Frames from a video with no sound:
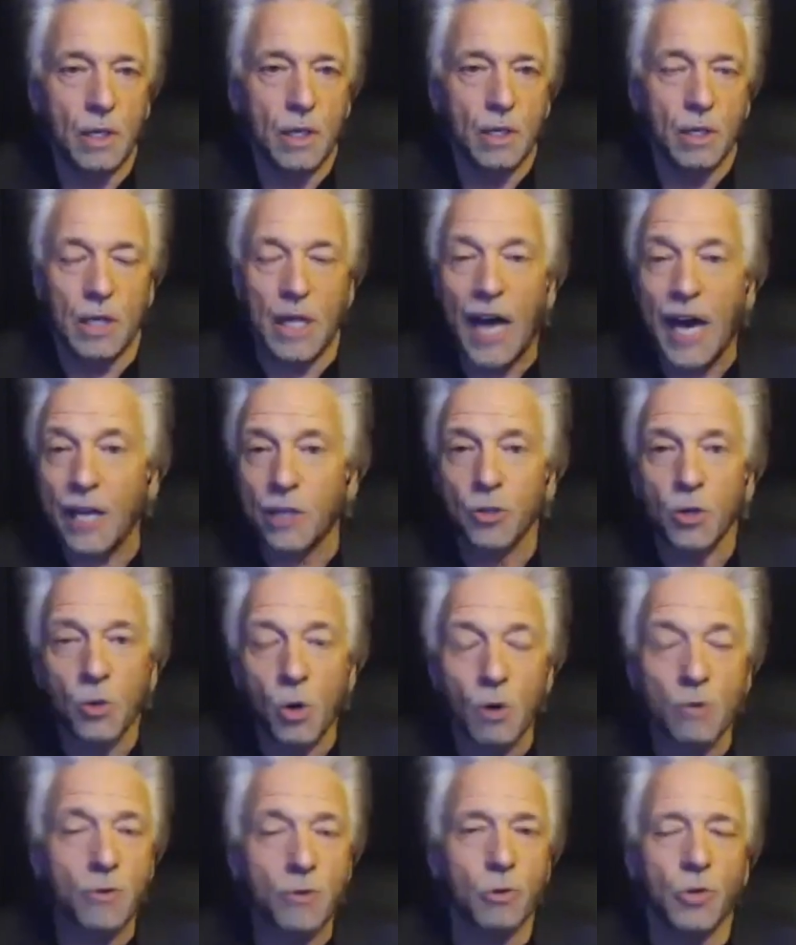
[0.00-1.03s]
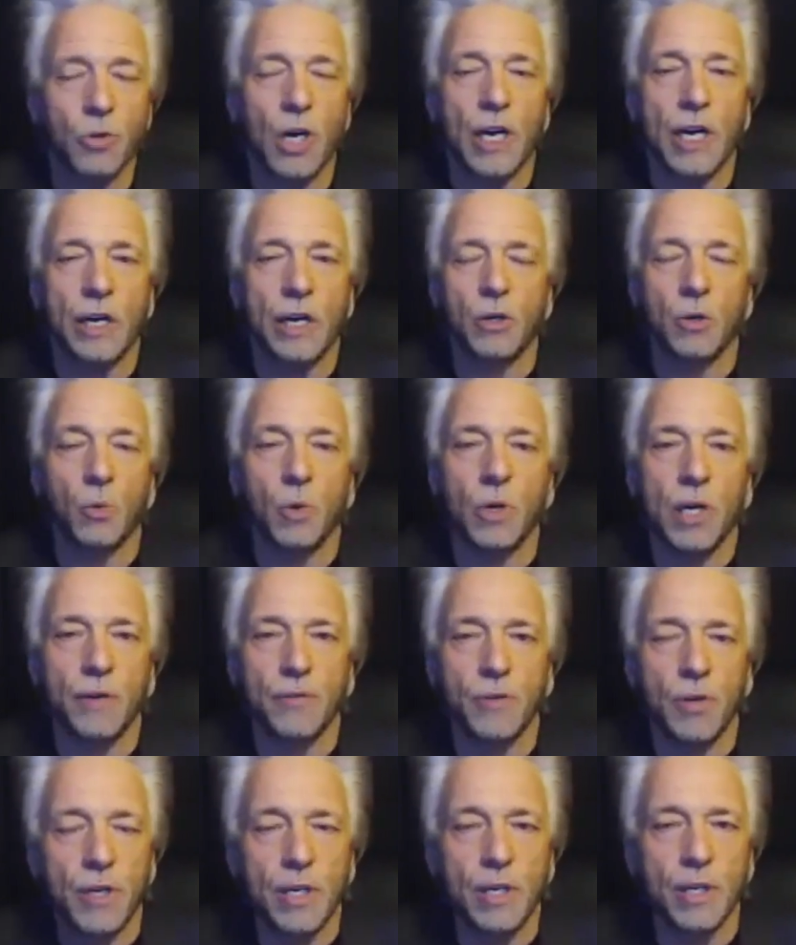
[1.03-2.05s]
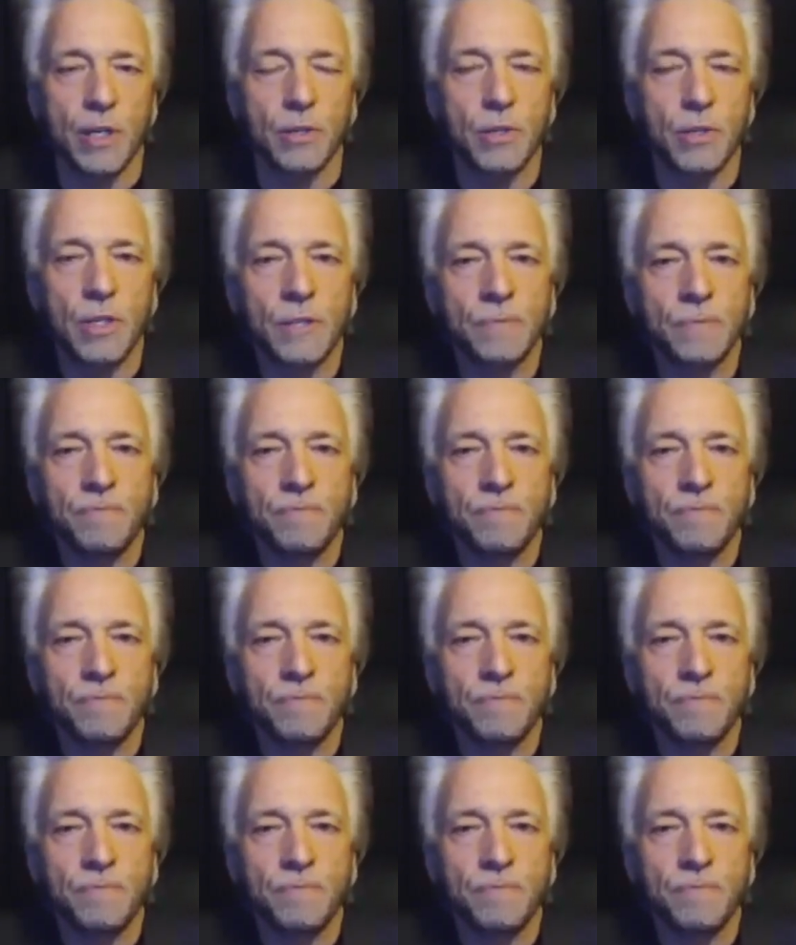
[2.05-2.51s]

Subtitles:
lacto-ovo diet or whatever it is.